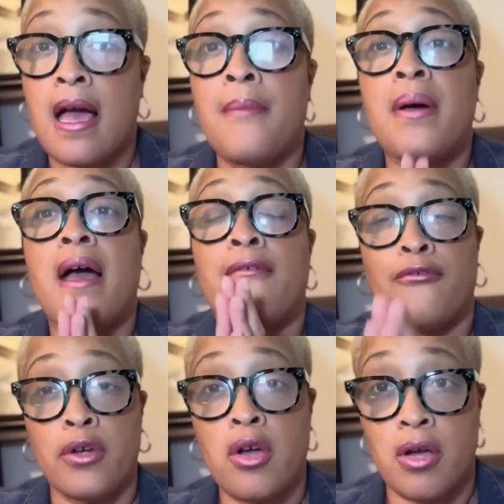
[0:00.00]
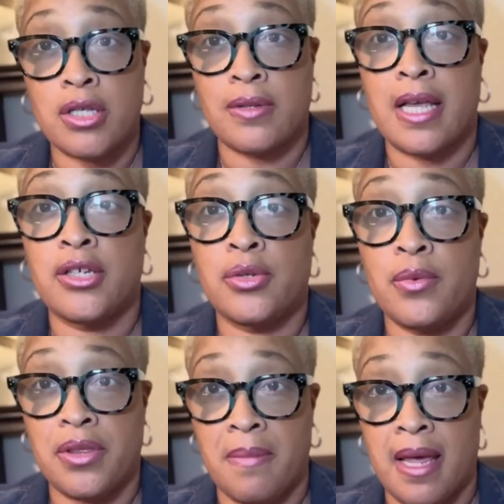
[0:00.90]
up a free consultation
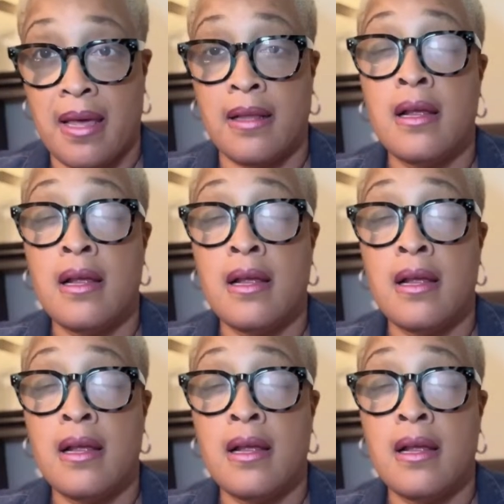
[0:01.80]
with me,